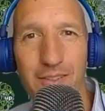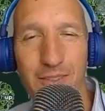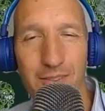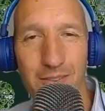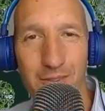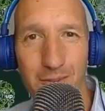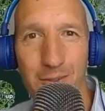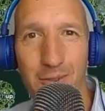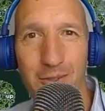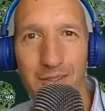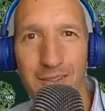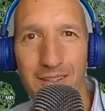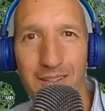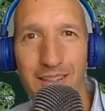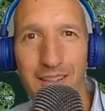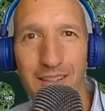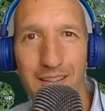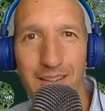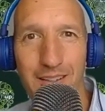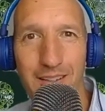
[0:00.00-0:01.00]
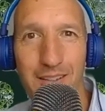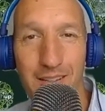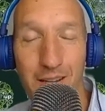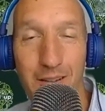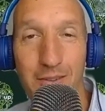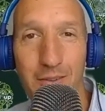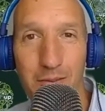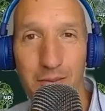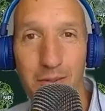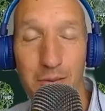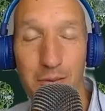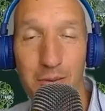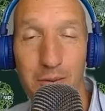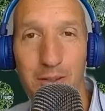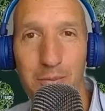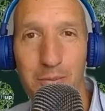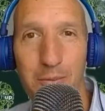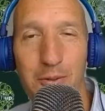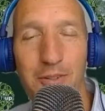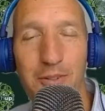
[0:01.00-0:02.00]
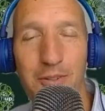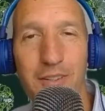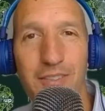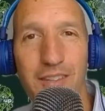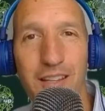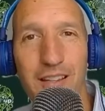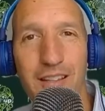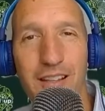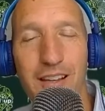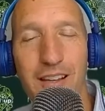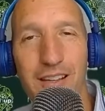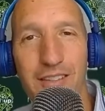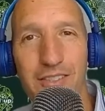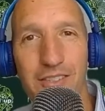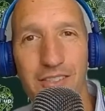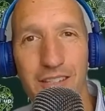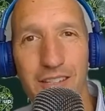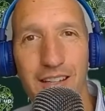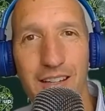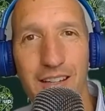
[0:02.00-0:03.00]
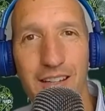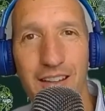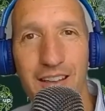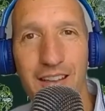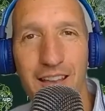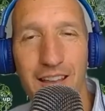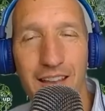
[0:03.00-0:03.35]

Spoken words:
And certainly, you experienced that last year.